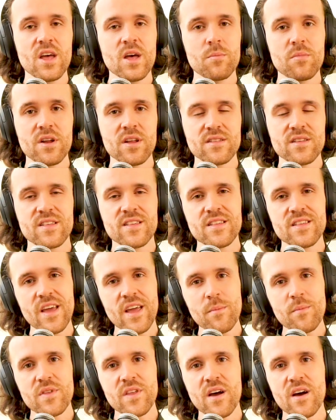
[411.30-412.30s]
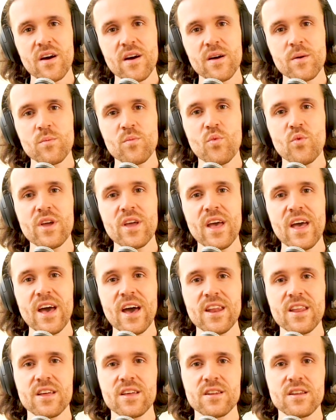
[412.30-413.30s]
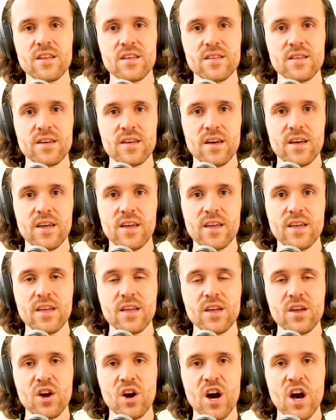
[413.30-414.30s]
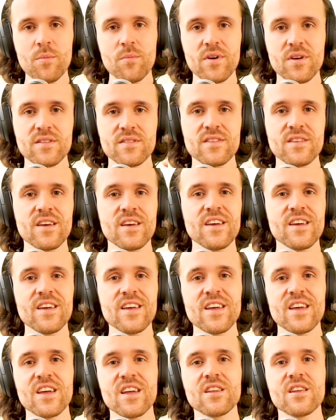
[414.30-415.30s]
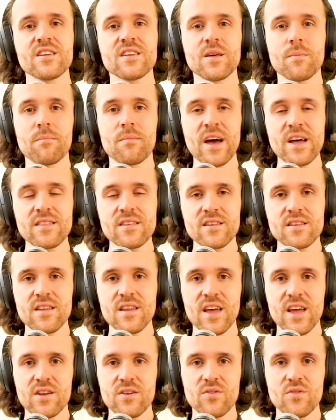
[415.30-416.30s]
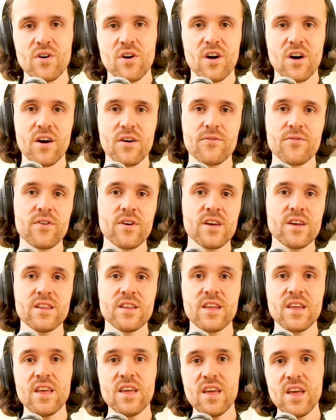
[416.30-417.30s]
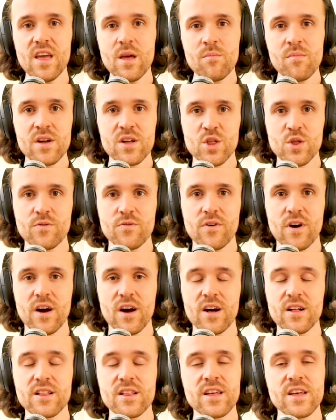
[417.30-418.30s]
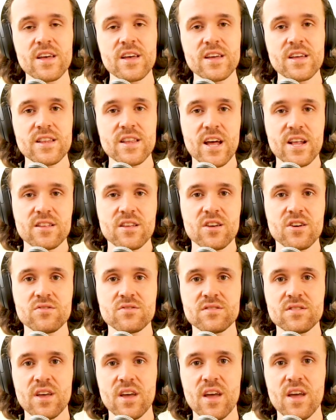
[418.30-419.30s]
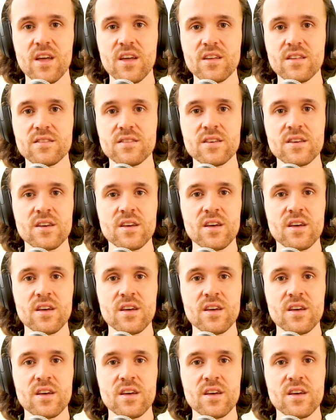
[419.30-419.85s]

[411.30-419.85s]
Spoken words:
But at the same time, we added a comment in the metadata of the image file that contained